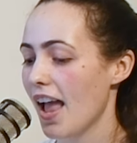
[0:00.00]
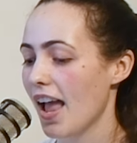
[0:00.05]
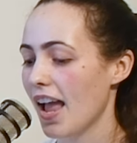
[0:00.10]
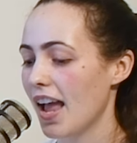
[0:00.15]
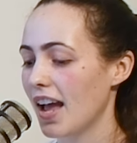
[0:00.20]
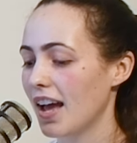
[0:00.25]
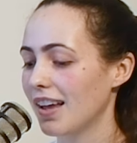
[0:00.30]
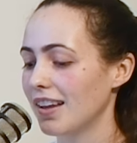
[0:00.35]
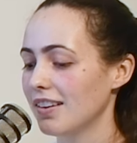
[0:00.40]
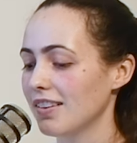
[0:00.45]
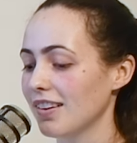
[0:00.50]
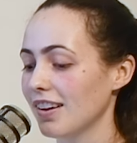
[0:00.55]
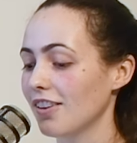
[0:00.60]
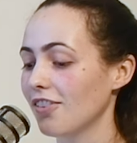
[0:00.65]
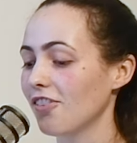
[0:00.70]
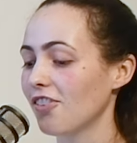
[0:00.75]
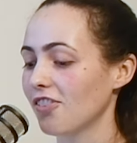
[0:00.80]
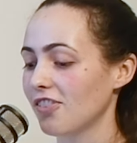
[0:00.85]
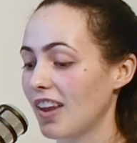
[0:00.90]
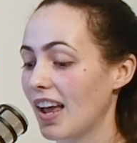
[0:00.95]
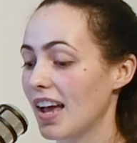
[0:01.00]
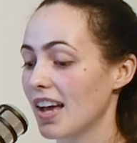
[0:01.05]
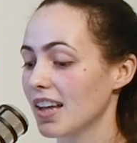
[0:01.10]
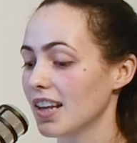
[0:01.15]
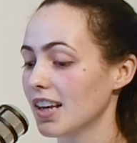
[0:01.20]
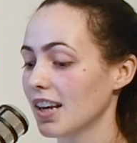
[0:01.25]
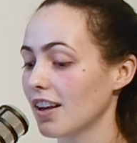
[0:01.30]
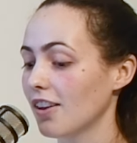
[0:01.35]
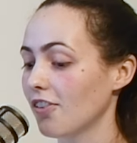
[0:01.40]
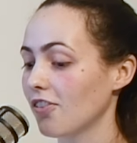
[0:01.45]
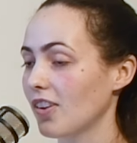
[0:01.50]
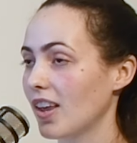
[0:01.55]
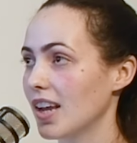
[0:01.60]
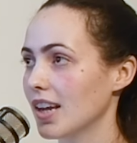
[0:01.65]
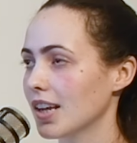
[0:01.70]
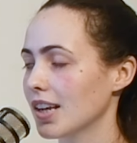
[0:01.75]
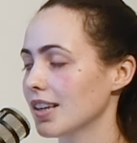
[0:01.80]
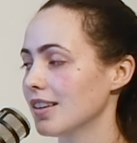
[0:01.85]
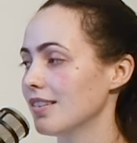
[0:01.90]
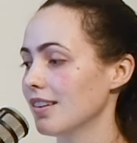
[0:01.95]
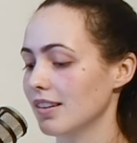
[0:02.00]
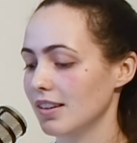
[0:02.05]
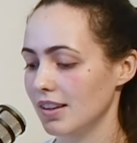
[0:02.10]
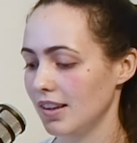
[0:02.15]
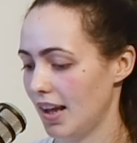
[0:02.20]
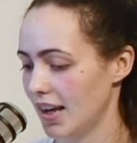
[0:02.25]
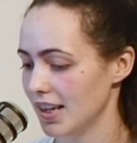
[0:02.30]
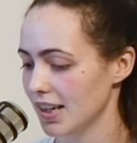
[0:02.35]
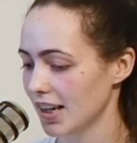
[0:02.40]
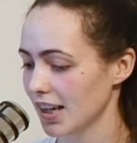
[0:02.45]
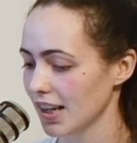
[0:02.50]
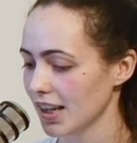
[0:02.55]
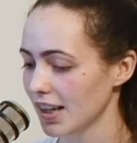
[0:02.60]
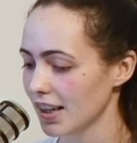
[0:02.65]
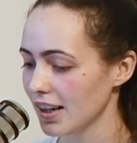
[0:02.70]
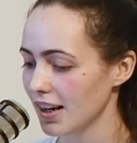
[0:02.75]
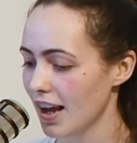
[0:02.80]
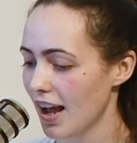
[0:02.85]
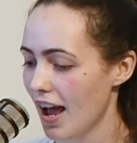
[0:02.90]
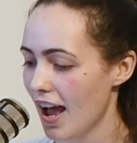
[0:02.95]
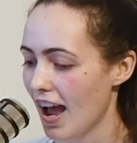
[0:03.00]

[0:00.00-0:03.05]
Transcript: and instead is like delighted